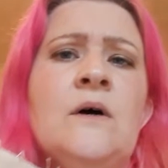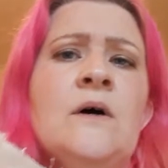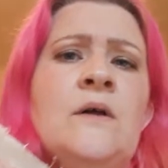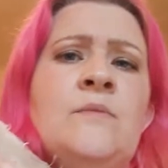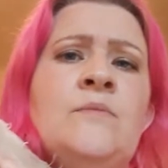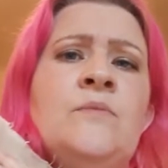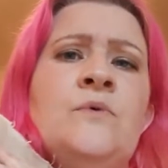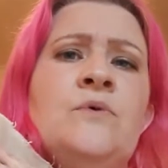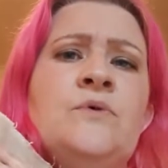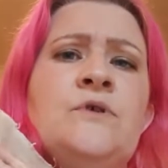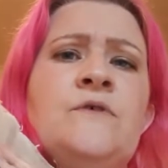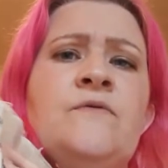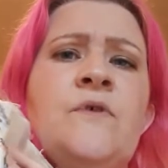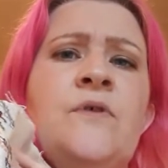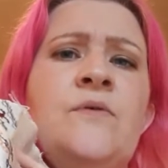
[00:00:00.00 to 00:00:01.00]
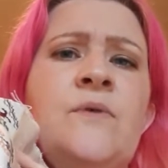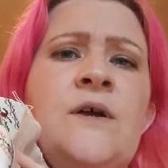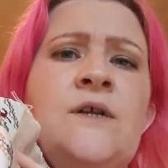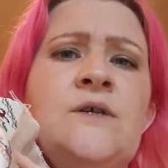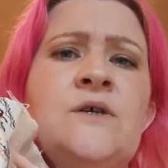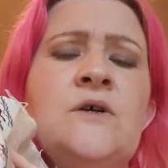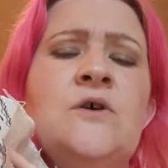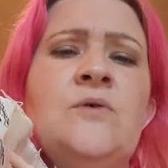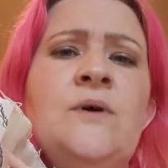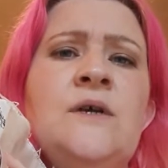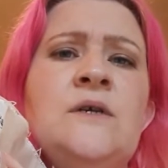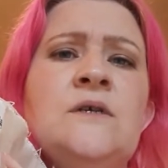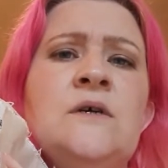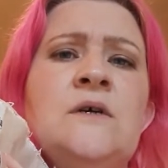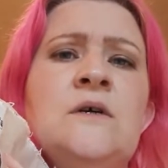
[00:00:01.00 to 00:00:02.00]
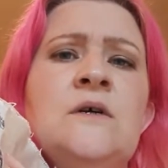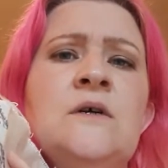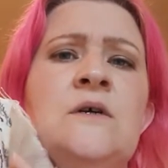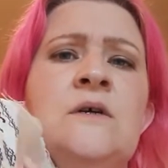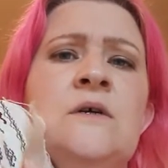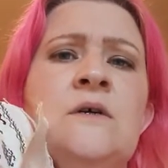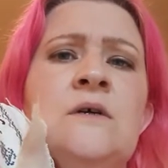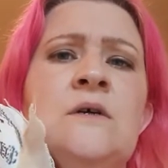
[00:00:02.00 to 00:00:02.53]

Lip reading: And most of the threads are quite dark.